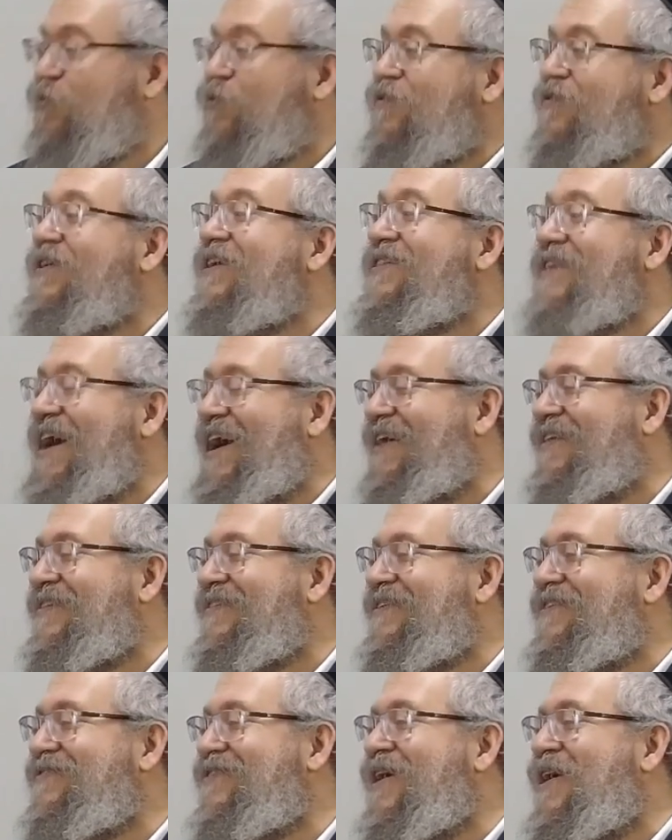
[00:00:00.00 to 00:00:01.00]
This
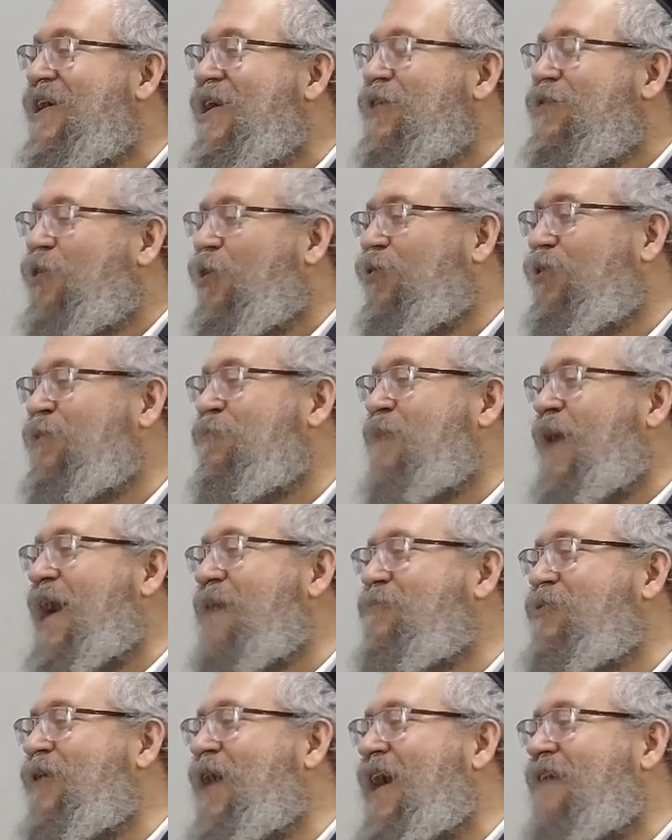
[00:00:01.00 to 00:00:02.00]
mimer is focused
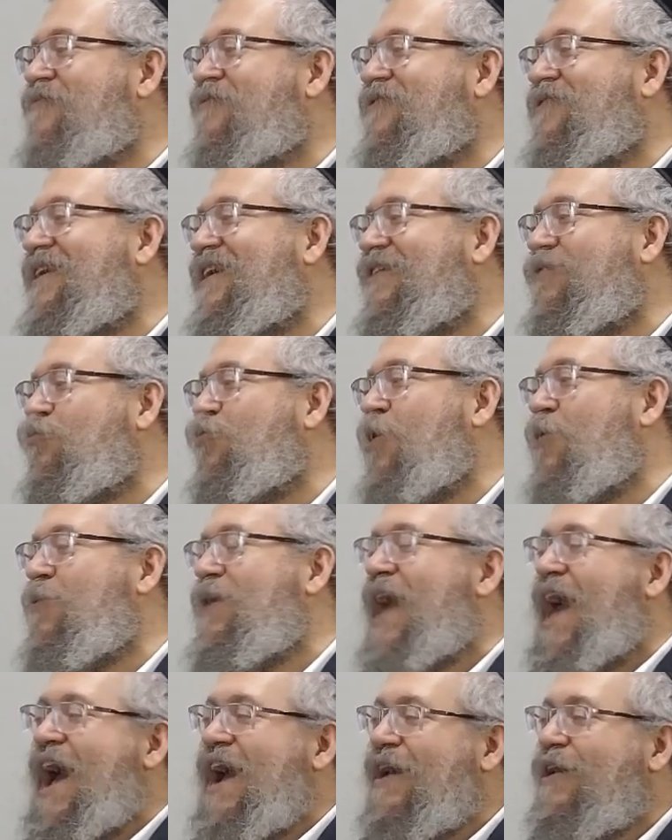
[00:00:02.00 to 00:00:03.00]
on downloading.
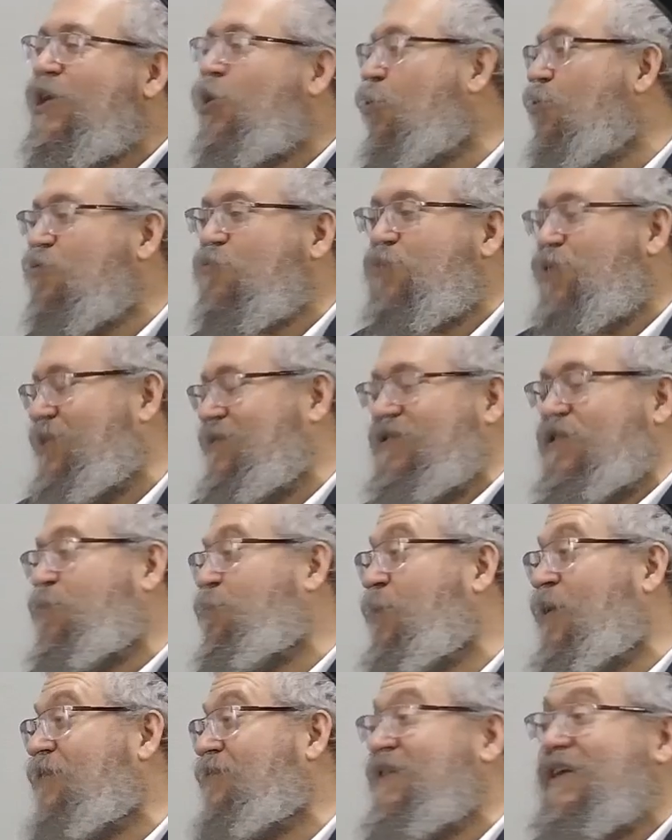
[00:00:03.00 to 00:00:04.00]
There's two things.
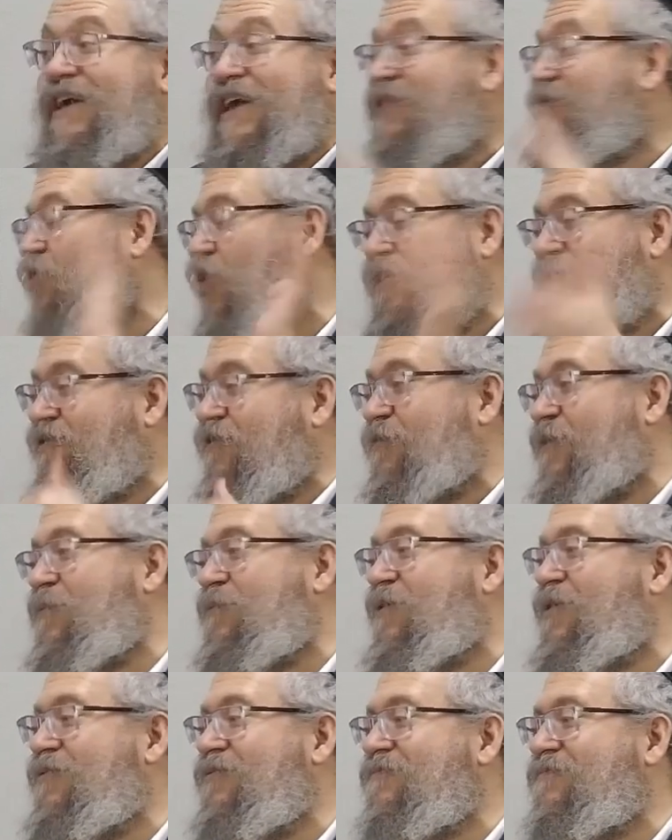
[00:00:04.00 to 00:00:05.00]
This creating
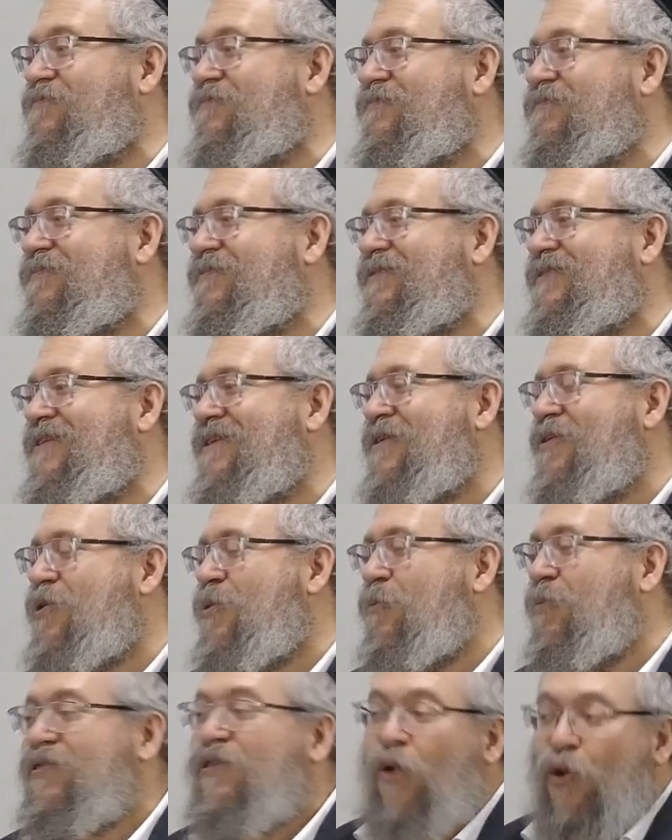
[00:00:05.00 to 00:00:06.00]
the vessel. So
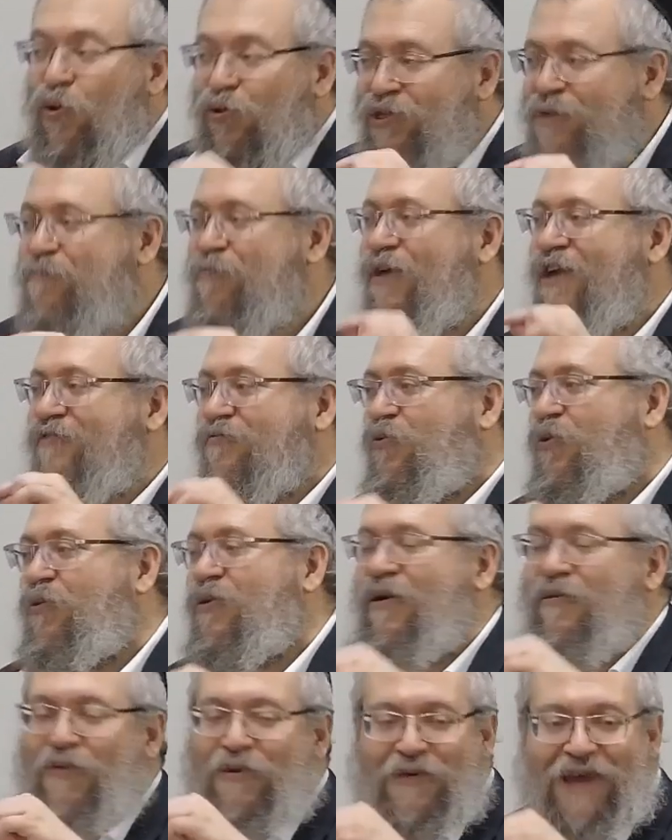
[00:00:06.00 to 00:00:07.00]
in that sense,
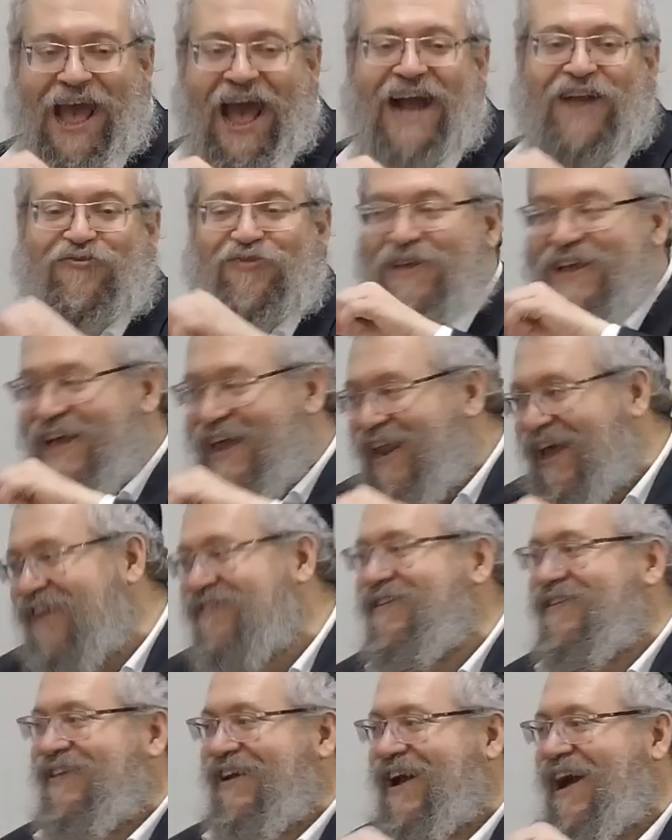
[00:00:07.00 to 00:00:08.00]
Yosef is the
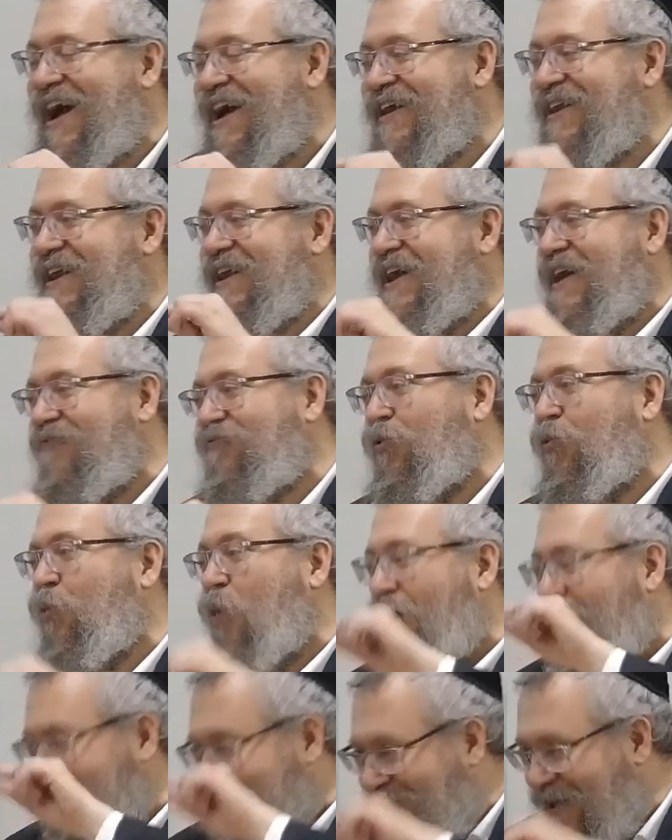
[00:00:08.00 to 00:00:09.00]
ultimate downloader
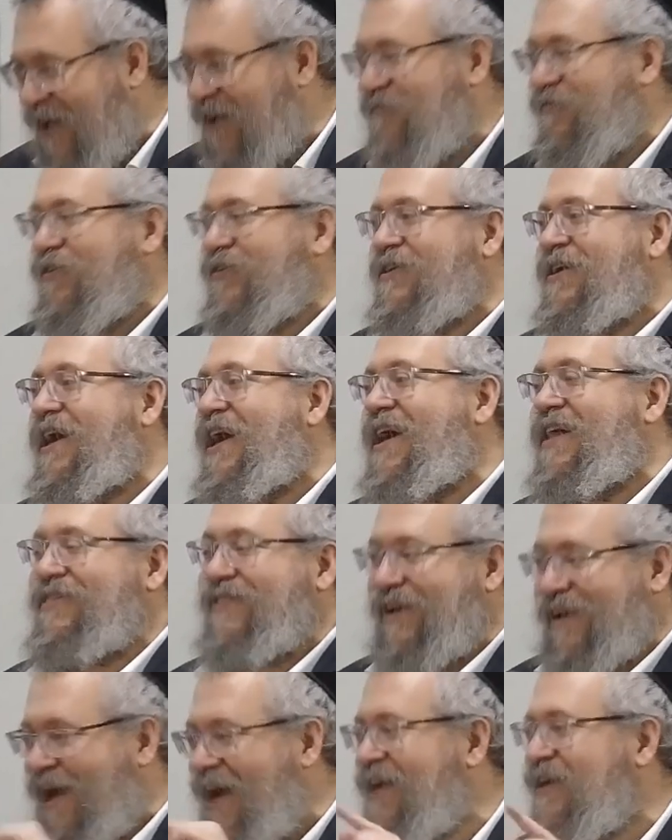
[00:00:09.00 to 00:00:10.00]
of
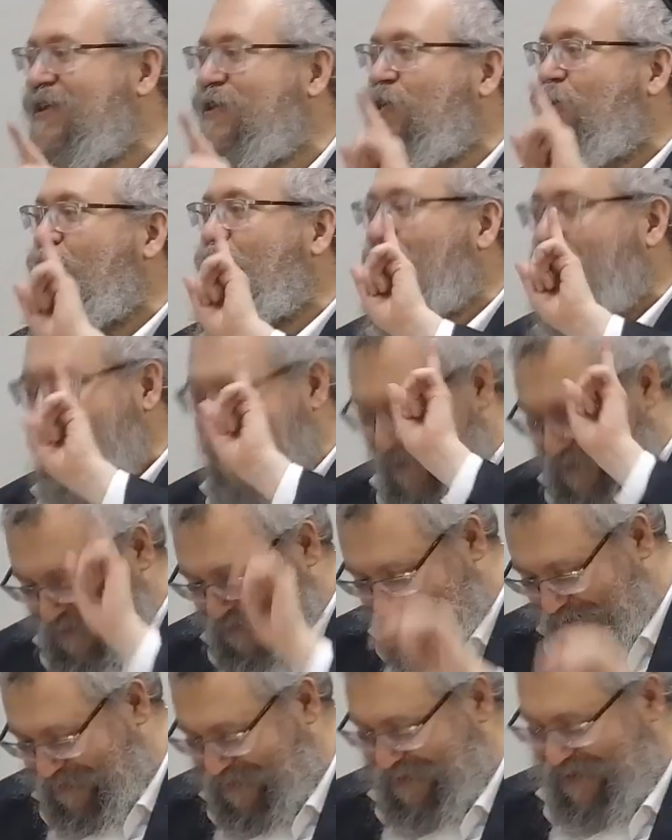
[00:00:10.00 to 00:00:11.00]
godliness from
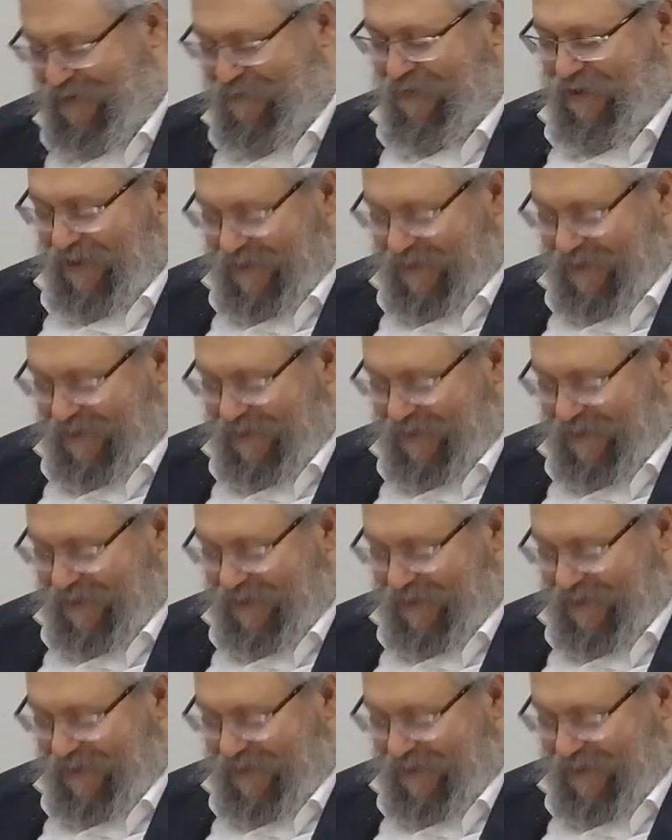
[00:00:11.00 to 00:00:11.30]
above down.